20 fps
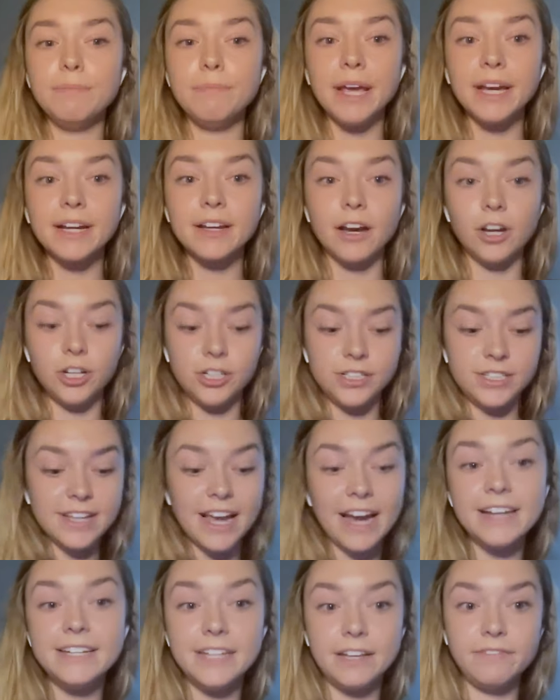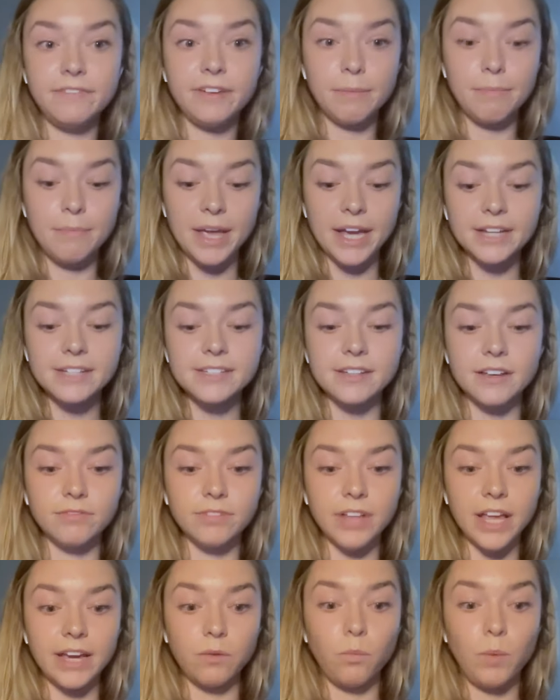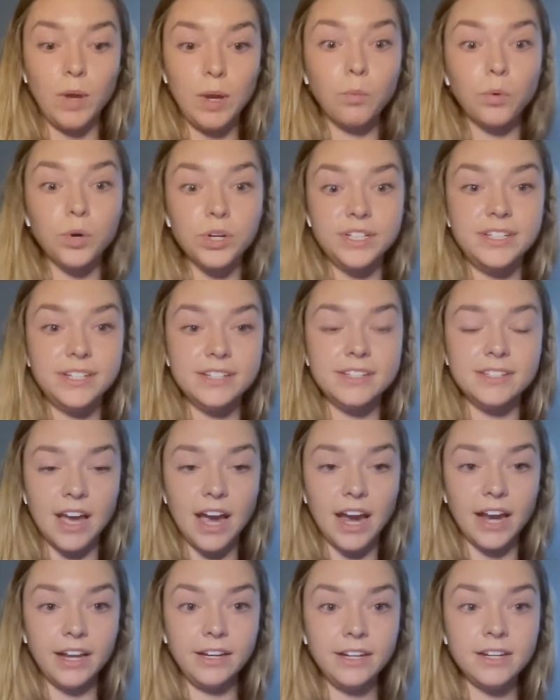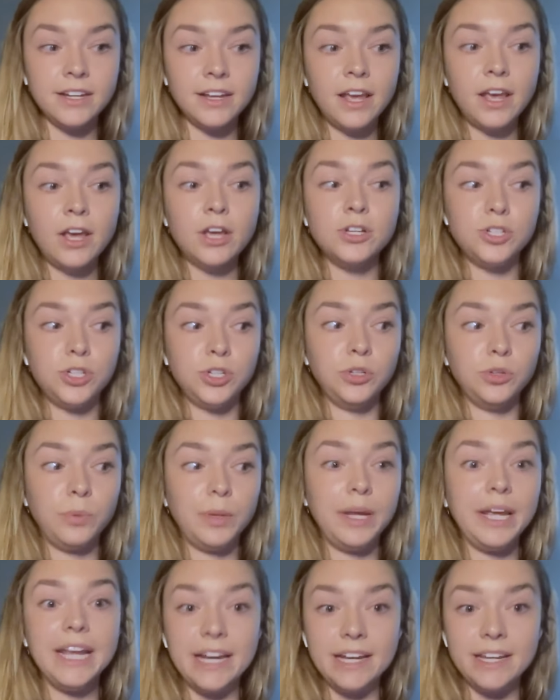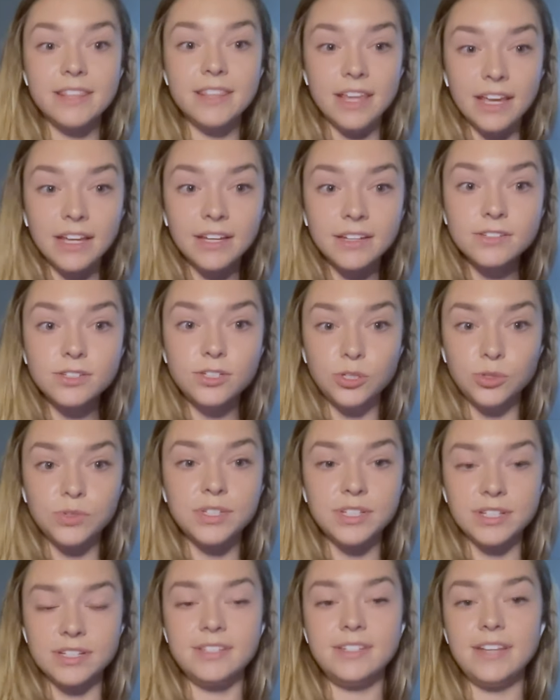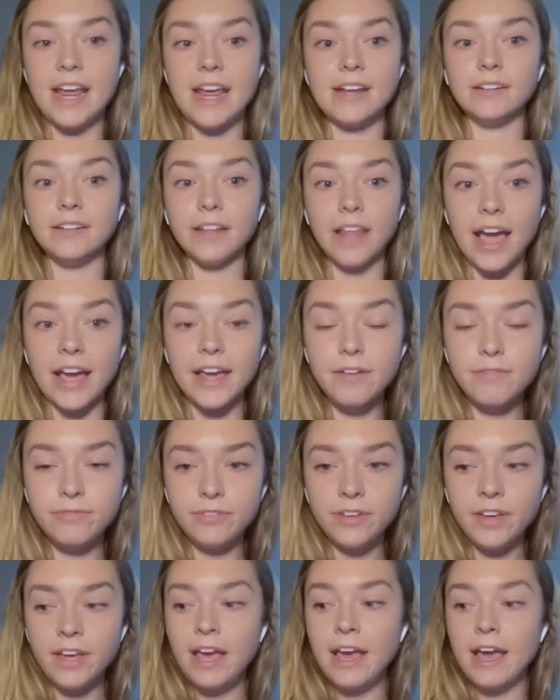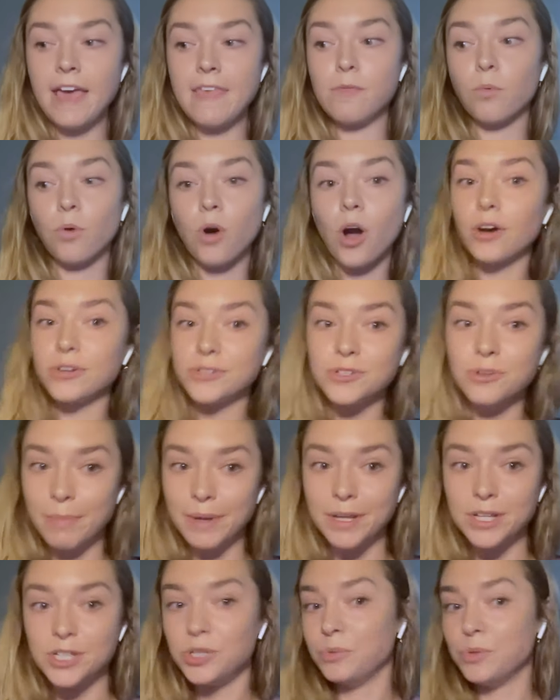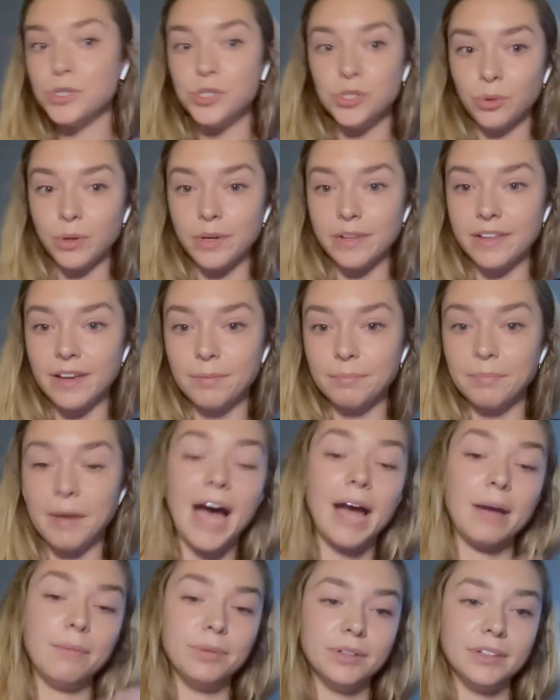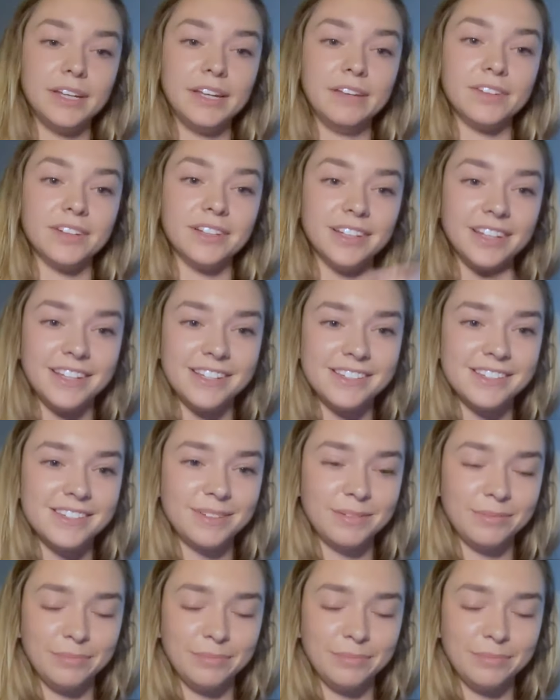mix, a good scientific mix of like, we were designed to eat things to sustain life. And we're also meant to enjoy them. I believe, at least.